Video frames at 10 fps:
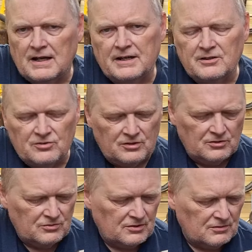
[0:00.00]
had
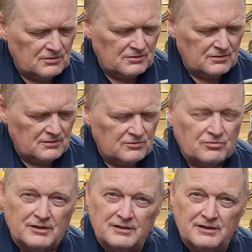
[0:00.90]
issues that your
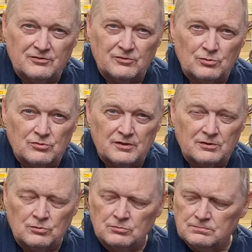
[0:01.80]
trigger needs
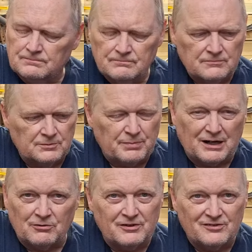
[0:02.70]
adjusting or your
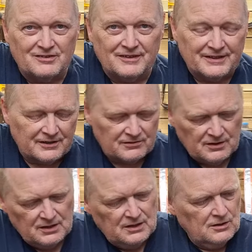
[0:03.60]
barrel needs cleaning.
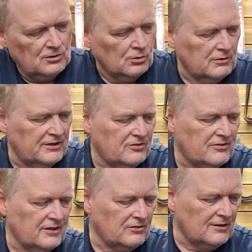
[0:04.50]
All
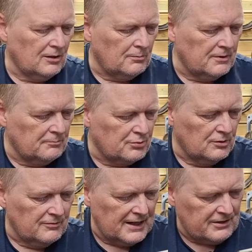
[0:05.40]
these things will help
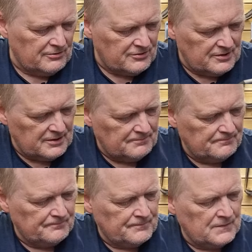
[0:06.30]
improve accuracy.
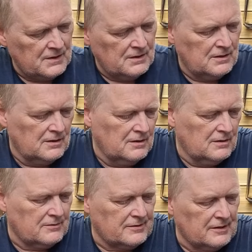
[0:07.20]

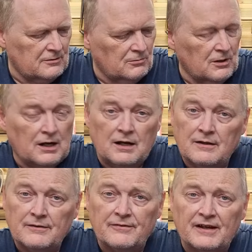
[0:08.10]

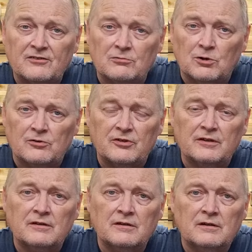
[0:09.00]
So thanks for
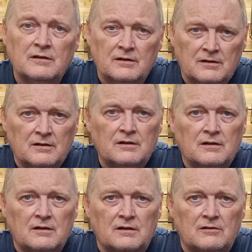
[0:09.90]
watching,
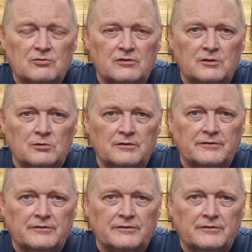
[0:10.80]
and I'll see you all